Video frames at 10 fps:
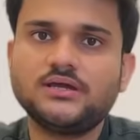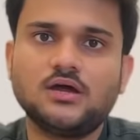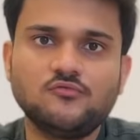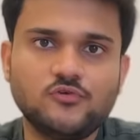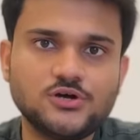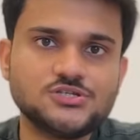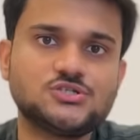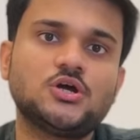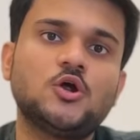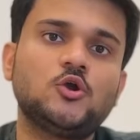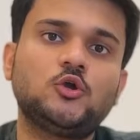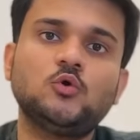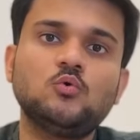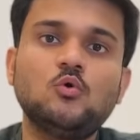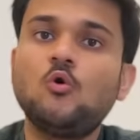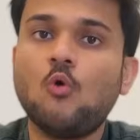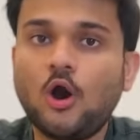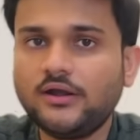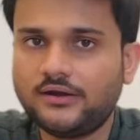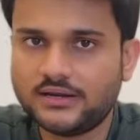converged to
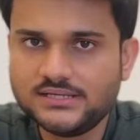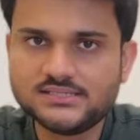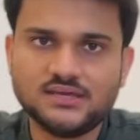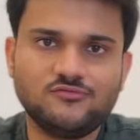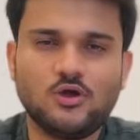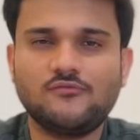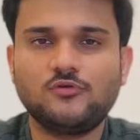quad trees. If you have